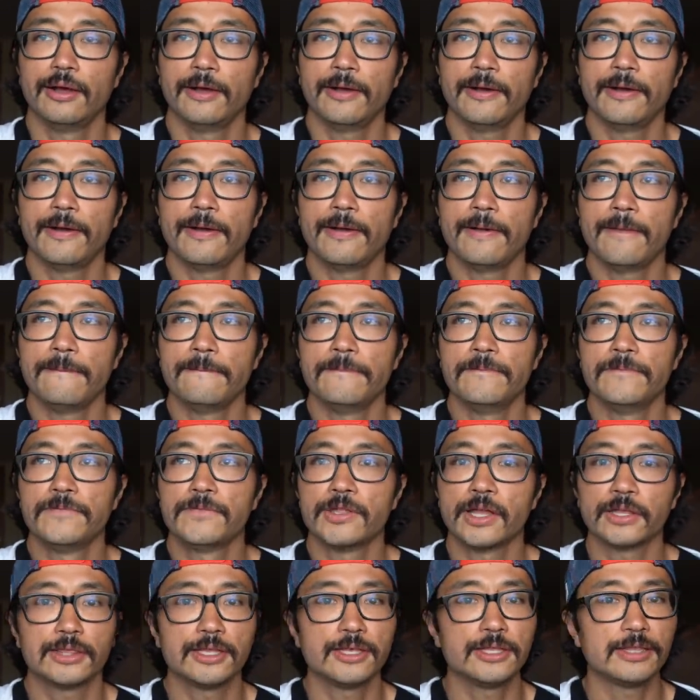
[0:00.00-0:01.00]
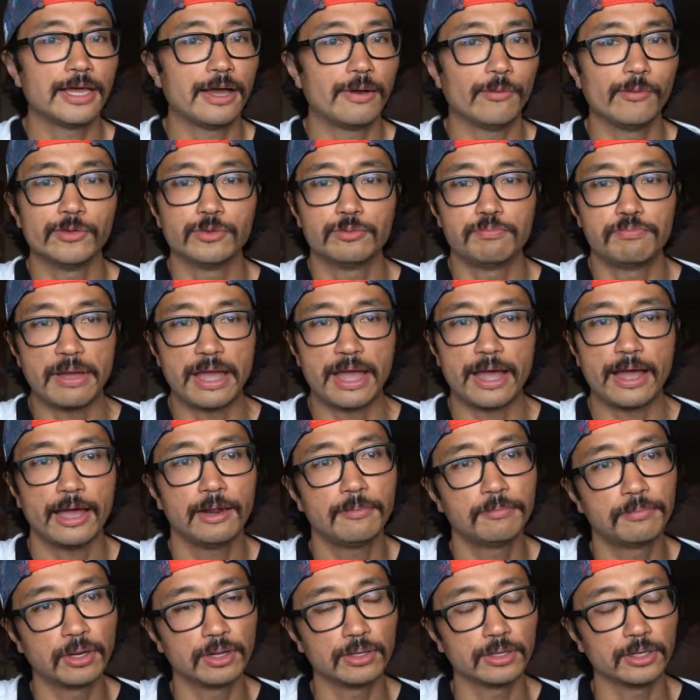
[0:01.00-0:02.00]
Nothing that was
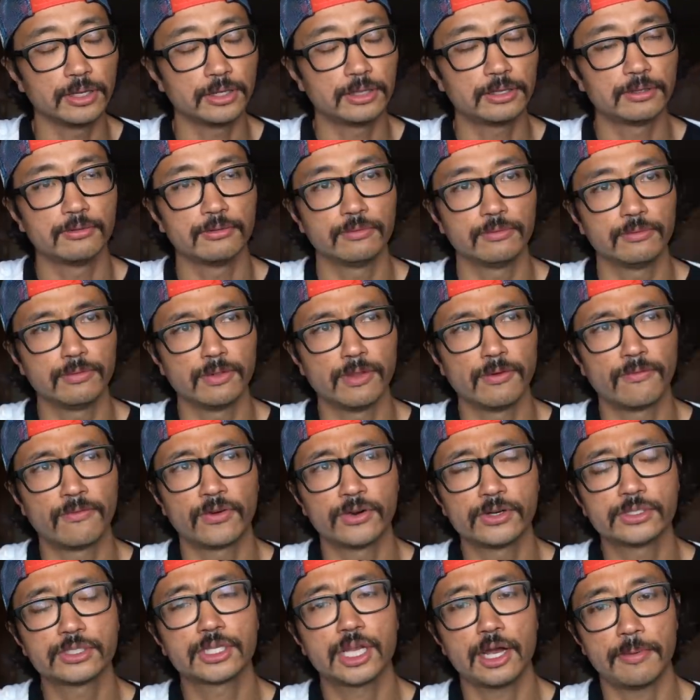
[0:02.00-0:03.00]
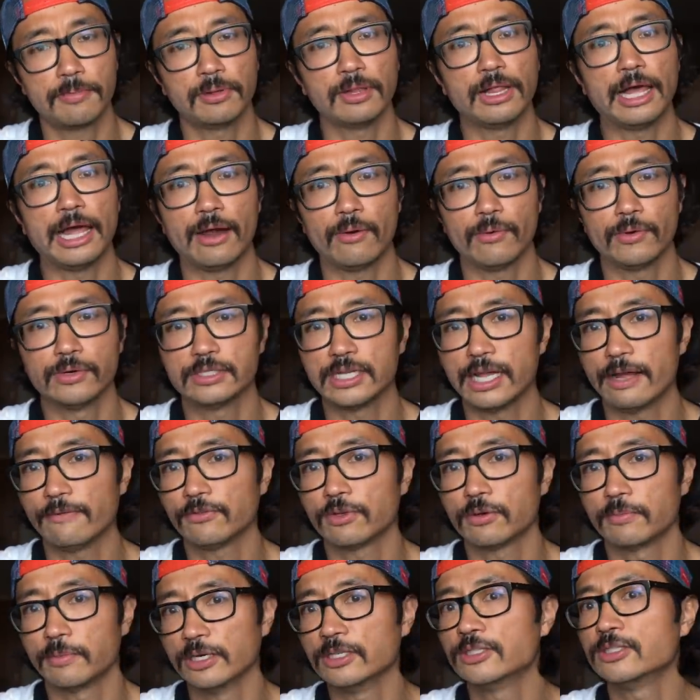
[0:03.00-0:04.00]
bad, but like the first couple hours
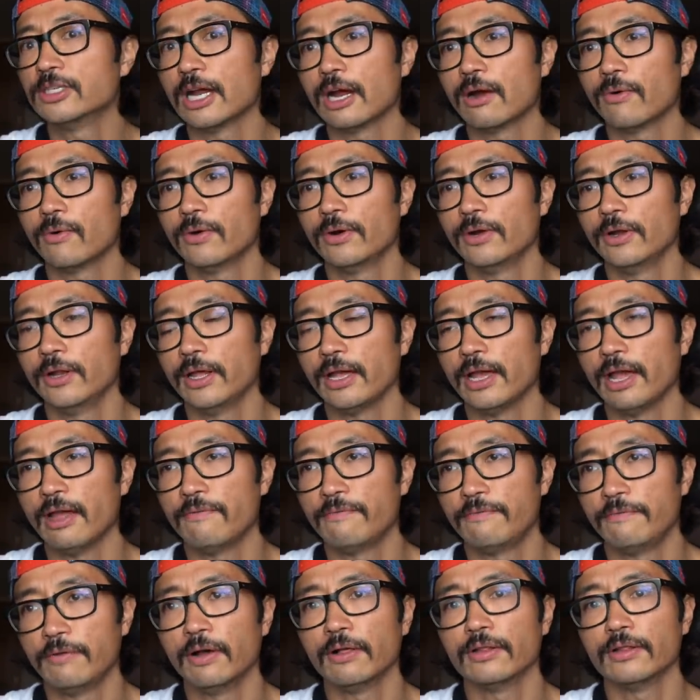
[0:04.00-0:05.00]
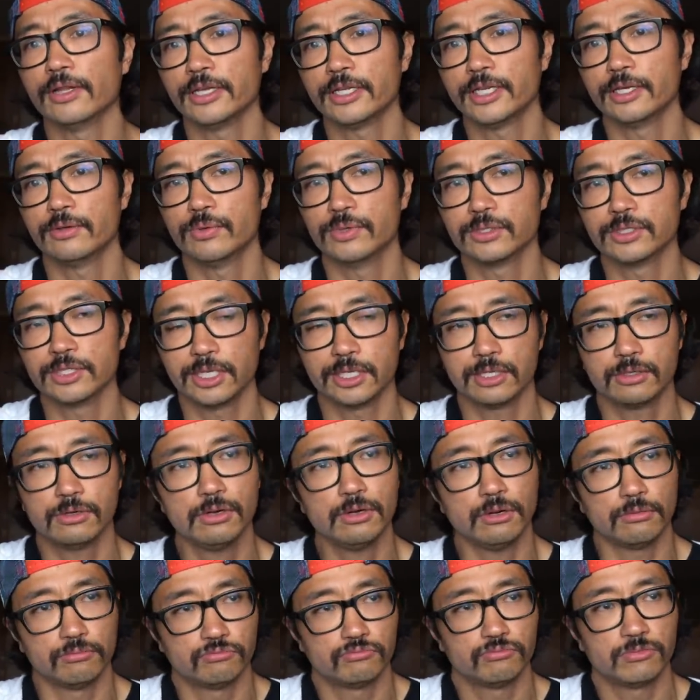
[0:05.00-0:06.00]
after my shower today, I felt like it was like,
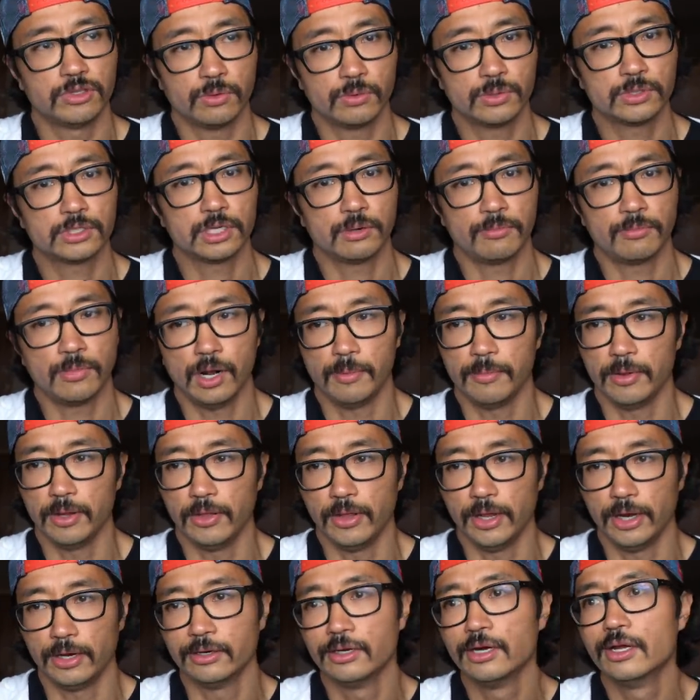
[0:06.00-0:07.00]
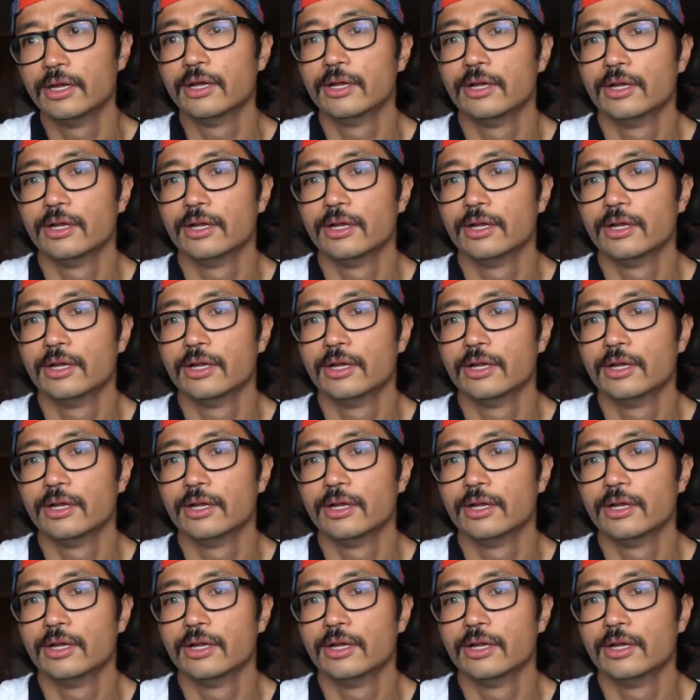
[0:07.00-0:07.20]
oh, there was some rub in there.